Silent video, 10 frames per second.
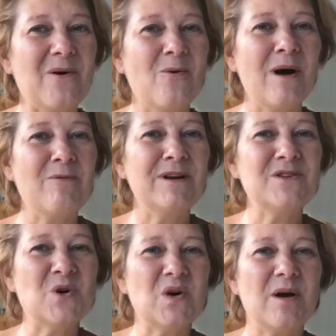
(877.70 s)
when we
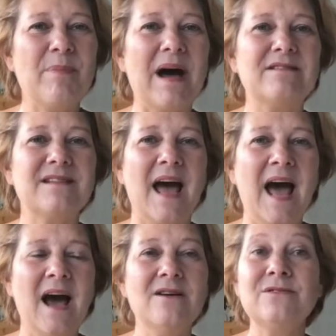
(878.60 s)
talk about
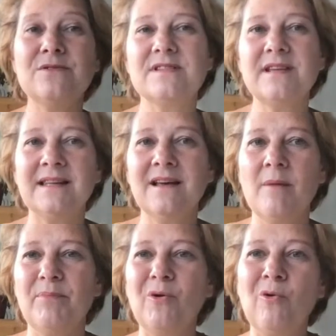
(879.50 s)
how to set
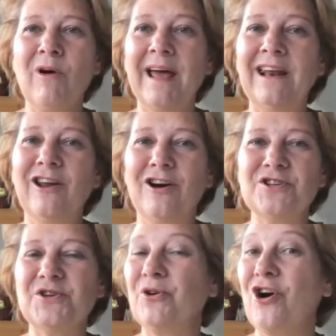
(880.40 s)
up or
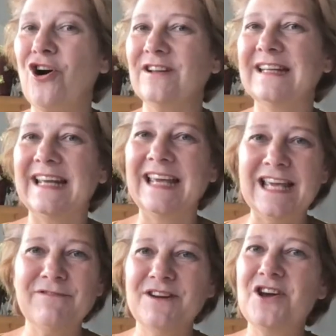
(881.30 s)
enlarge your garden,
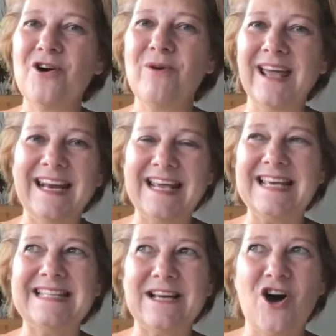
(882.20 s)
even though it
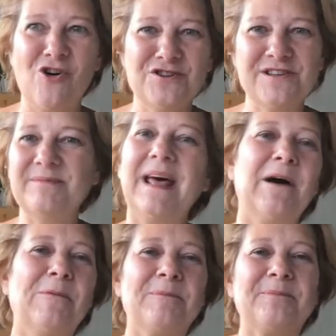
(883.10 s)
is autumn
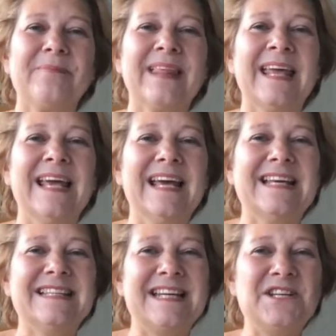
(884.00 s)
now.
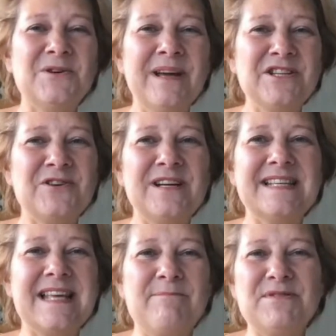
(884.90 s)
Did you enjoy
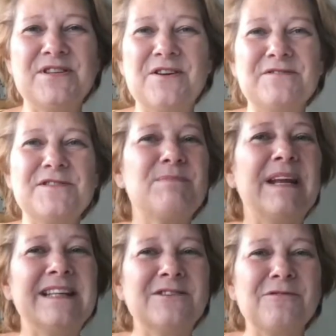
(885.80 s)
this episode of
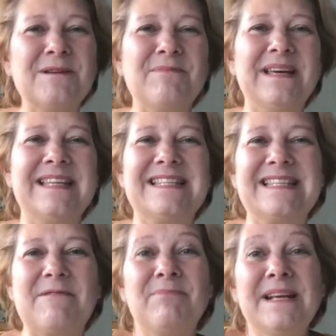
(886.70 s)
Spilling the Green Beans?
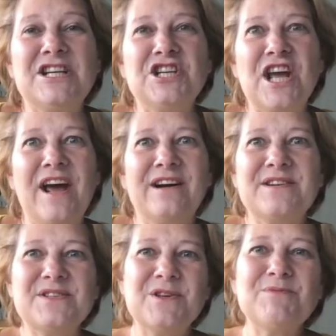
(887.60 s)
Then please share,
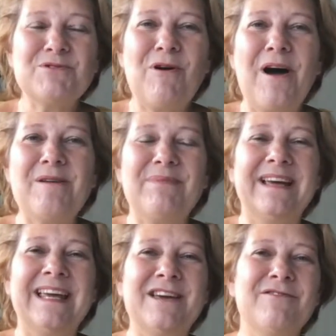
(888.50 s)
subscribe,
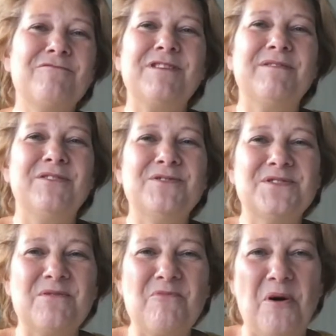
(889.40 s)
and give a review
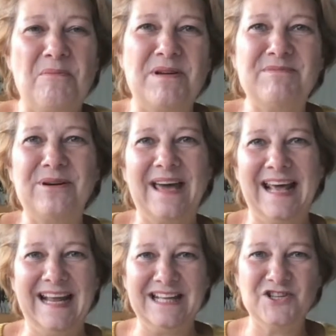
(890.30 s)
so more people
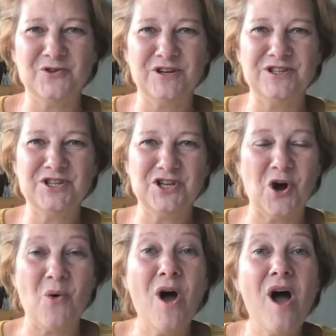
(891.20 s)
can enjoy the
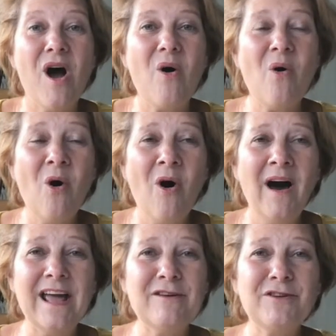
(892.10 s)
show. Or
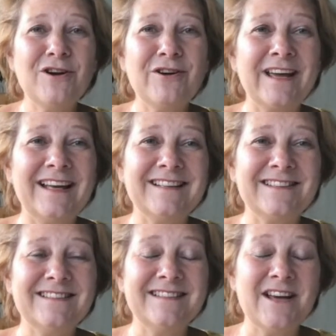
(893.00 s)
if
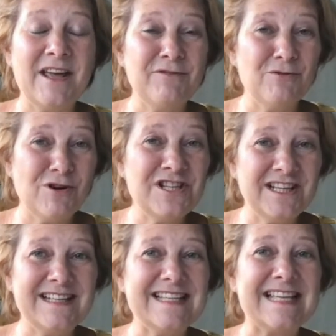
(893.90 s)
you're
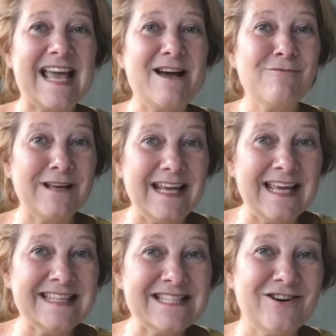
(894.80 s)
watching this
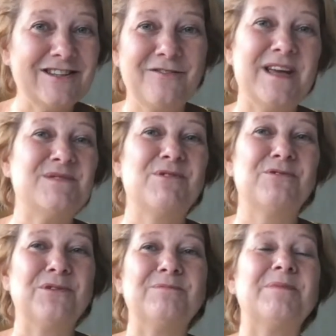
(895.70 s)
inside the Facebook
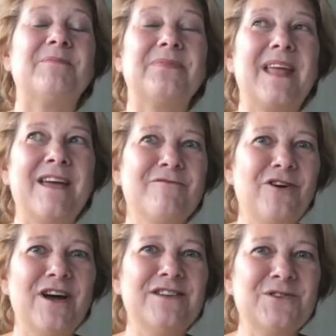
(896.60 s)
group.
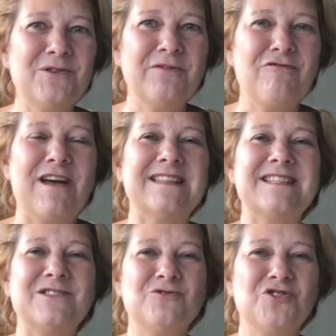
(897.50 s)
Invite your
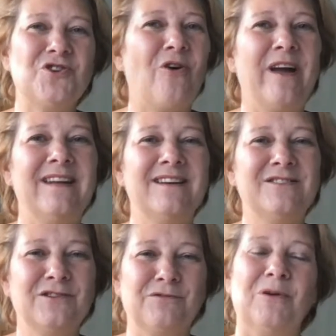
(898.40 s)
friends to join
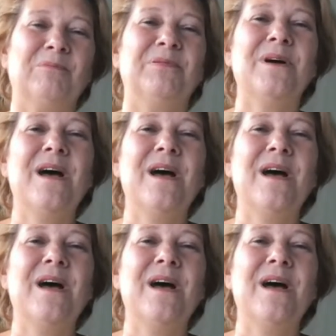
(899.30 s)
the group.